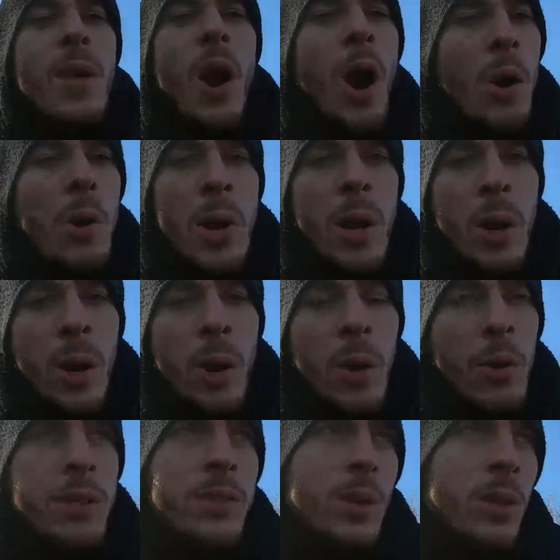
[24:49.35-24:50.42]
oh
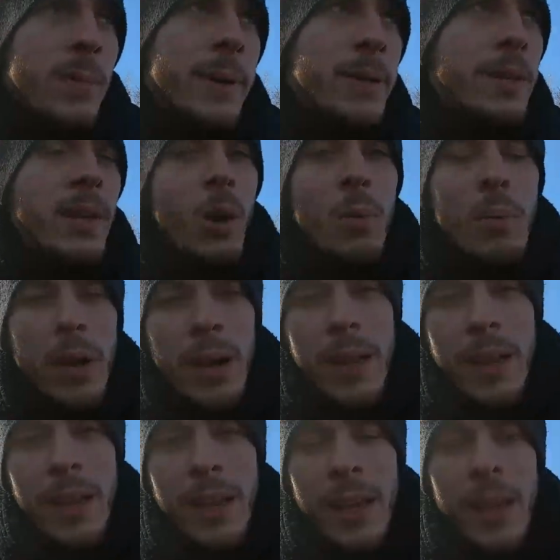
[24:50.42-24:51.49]
no, it's all about, you know,
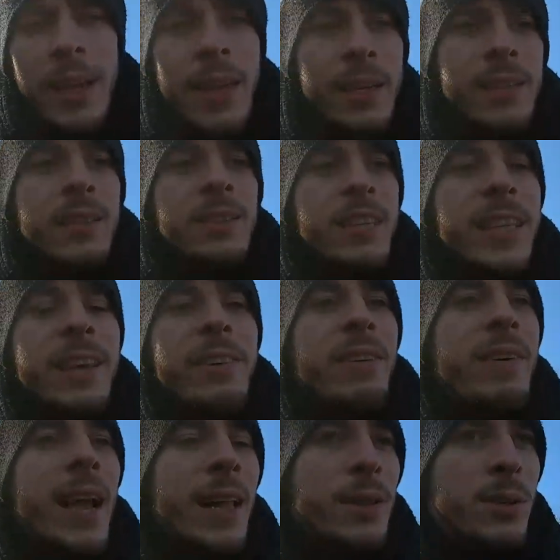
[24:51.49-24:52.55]
money and
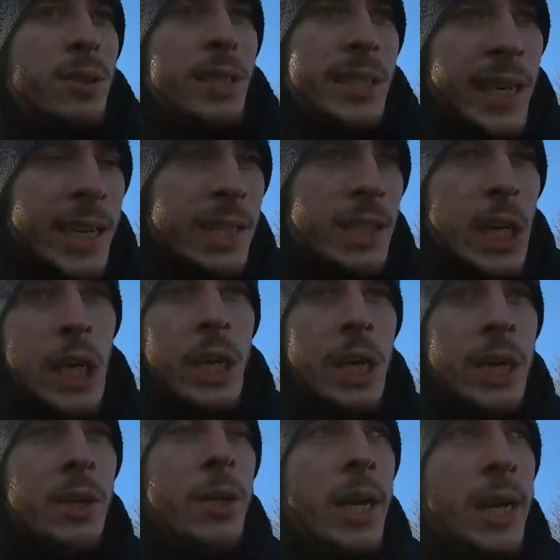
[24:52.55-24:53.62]
giving value
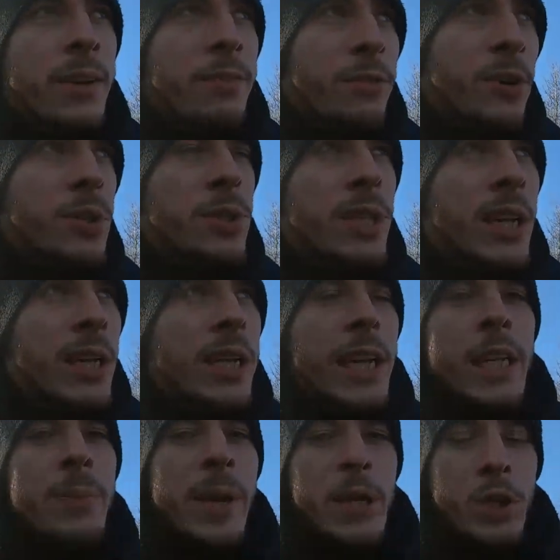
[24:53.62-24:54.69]
secondary. You kind of first
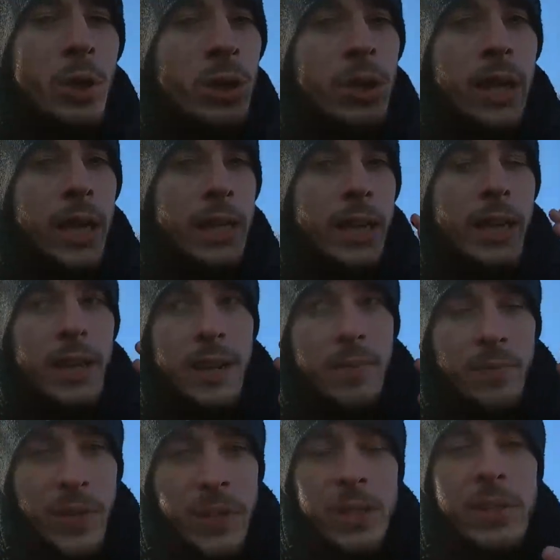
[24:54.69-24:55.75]
need to make sure that
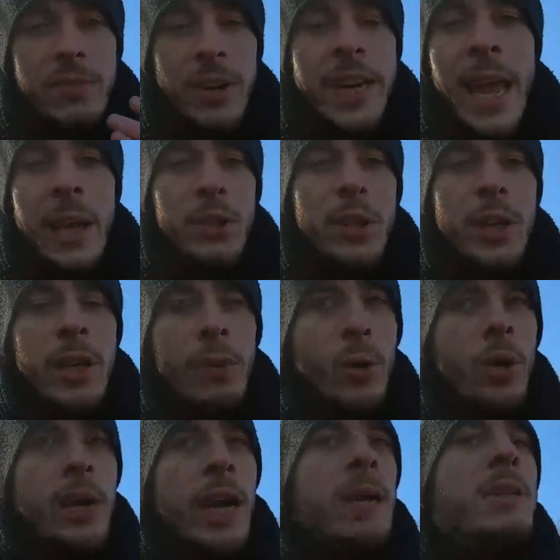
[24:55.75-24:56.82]
this is financially going to
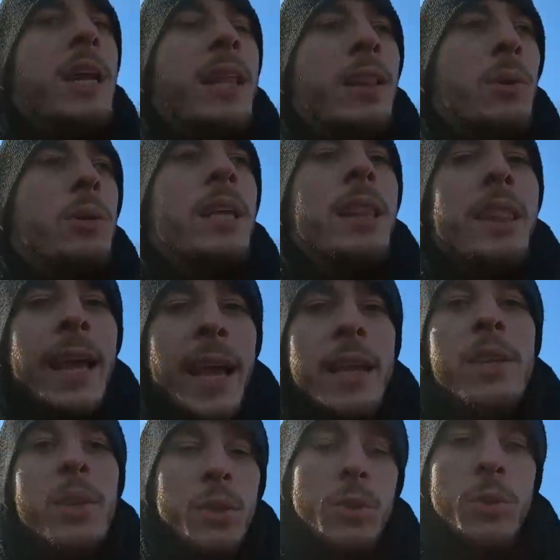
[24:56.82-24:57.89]
work out and only
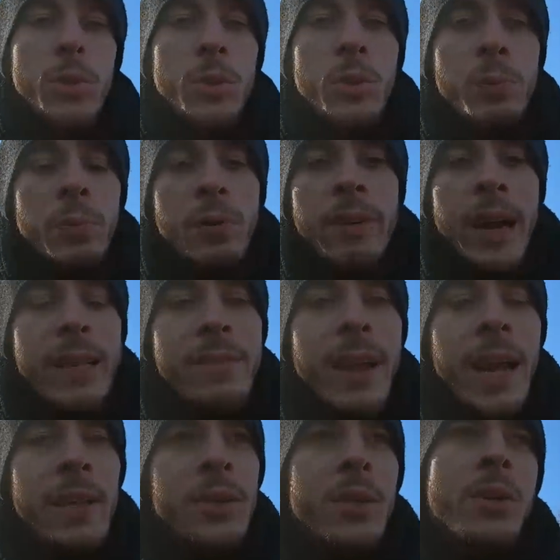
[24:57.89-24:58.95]
then you you provide
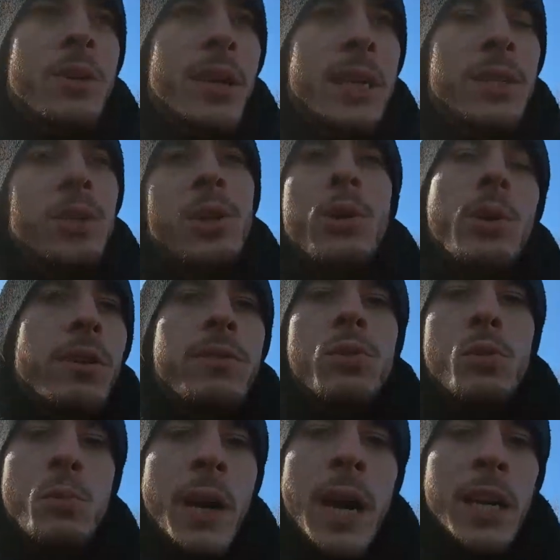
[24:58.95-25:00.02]
value and you don't give
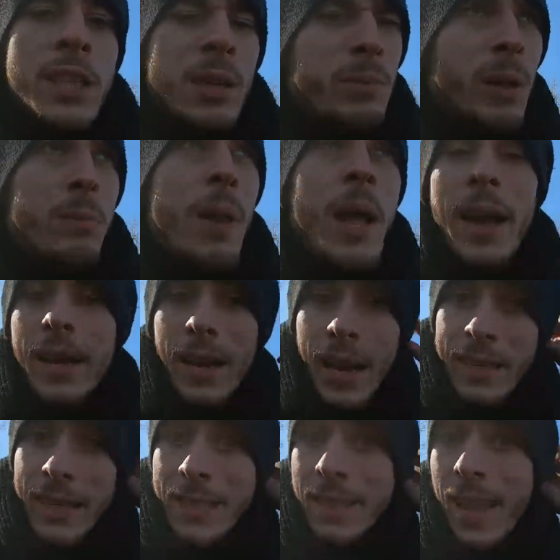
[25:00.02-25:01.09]
too much and blah blah and, and i